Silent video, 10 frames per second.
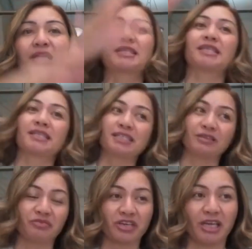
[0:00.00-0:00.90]
big
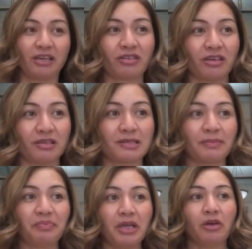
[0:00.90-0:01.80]
system
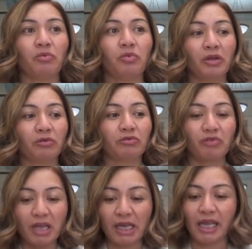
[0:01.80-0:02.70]
changes,
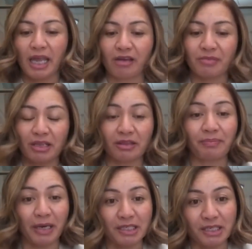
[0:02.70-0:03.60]
will really help get the
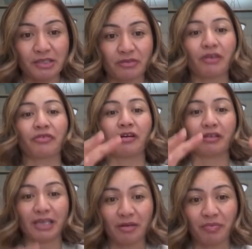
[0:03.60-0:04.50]
basics right for
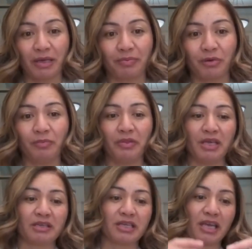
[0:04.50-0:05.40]
our young people
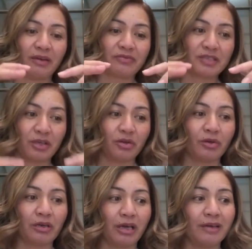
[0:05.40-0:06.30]
to have
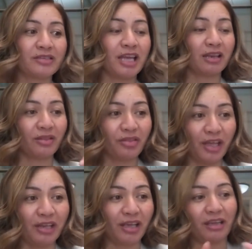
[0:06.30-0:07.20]
secure lives, and
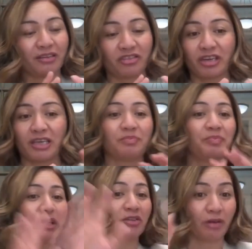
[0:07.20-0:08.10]
then they can chase
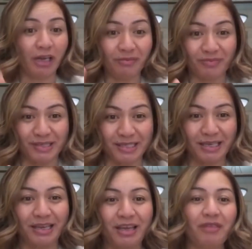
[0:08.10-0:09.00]
big dreams,
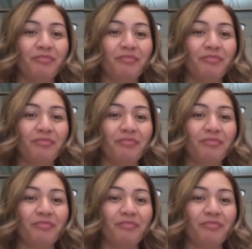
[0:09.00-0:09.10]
